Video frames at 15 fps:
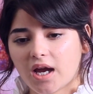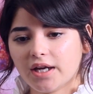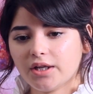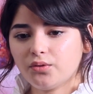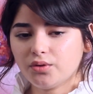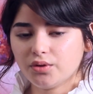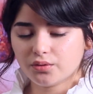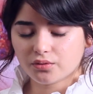
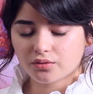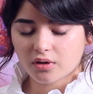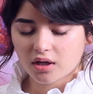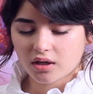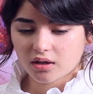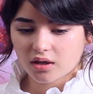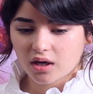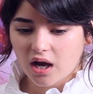I don't know
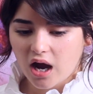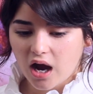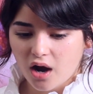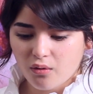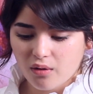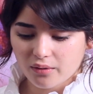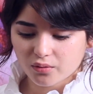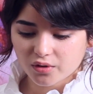
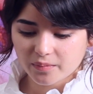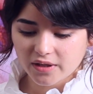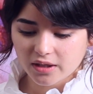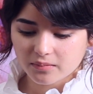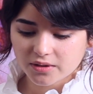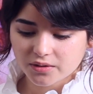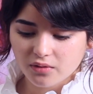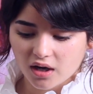how I would be
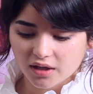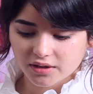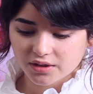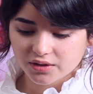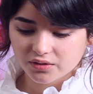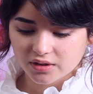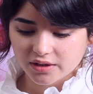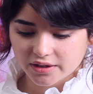able to
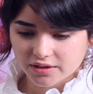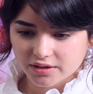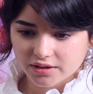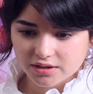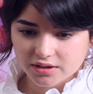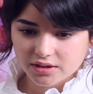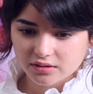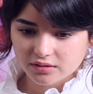articulate
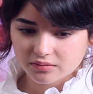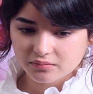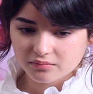it.